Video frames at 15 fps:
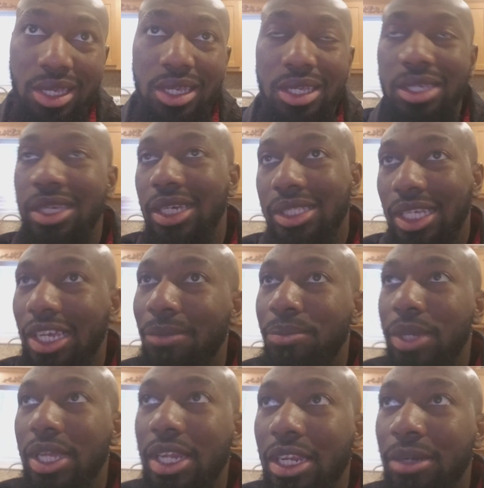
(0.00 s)
He gets like a
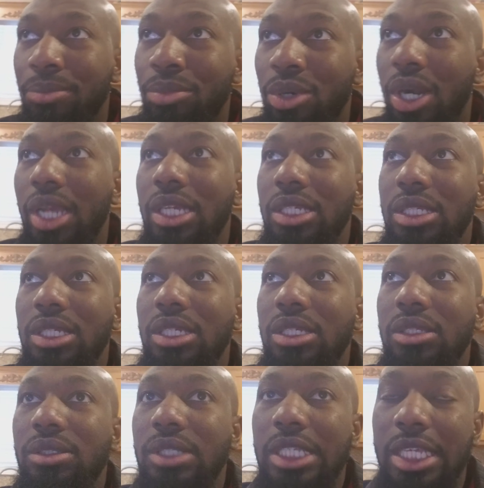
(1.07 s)
median price,
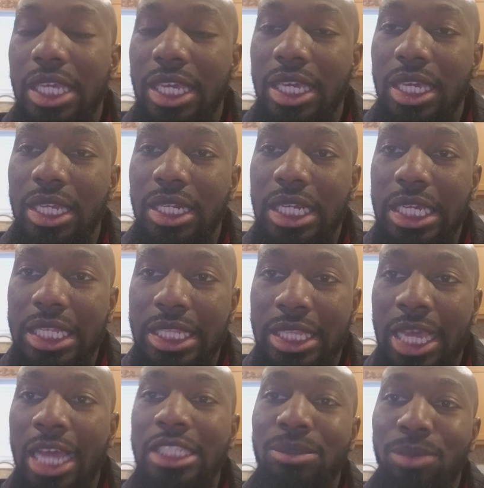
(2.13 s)
and
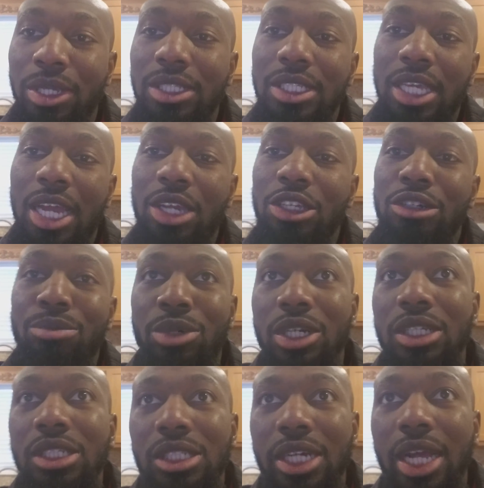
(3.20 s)
that's basically how you
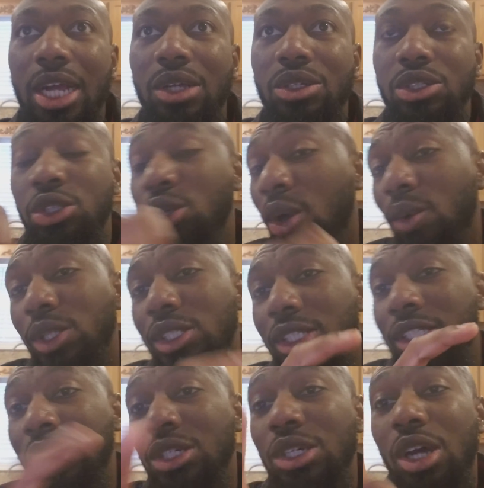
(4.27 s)
appraise your house.
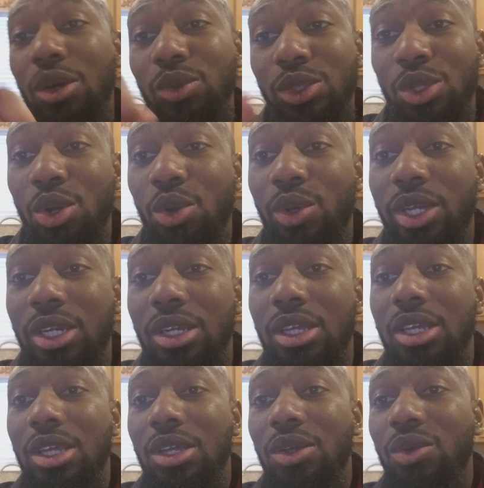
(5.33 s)
It's good to always go in
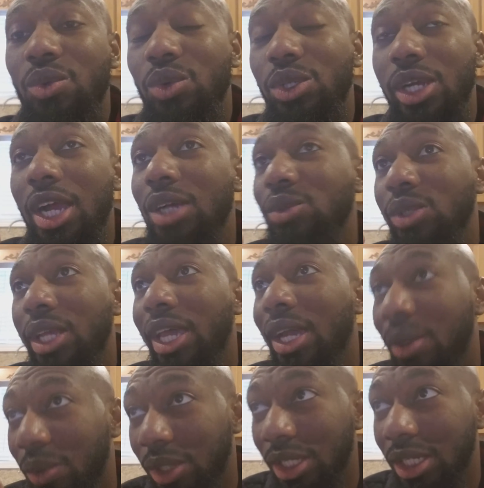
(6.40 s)
with your house with
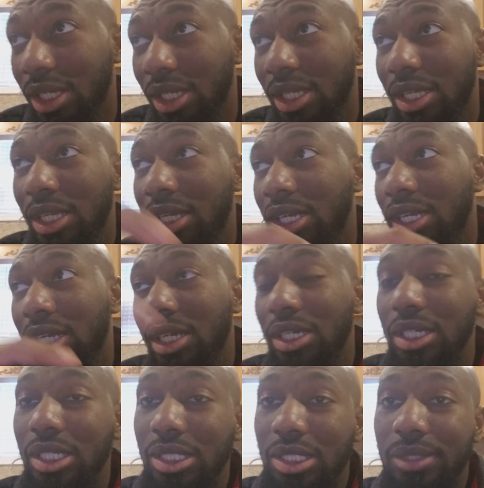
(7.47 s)
equity,
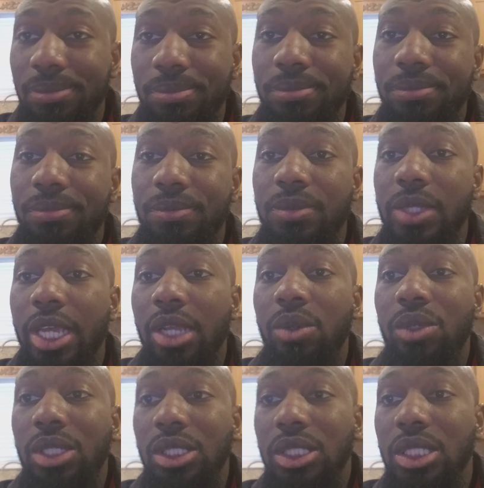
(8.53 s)
because
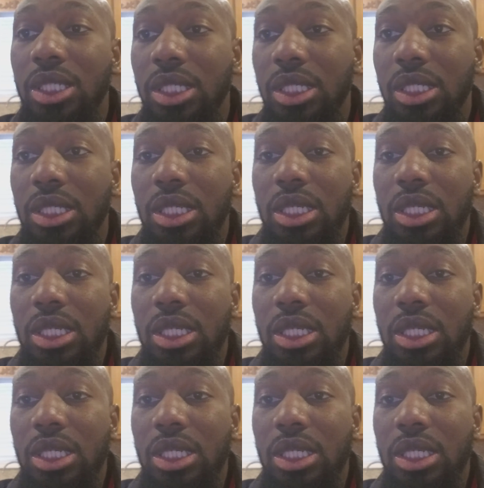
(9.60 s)
equity is good.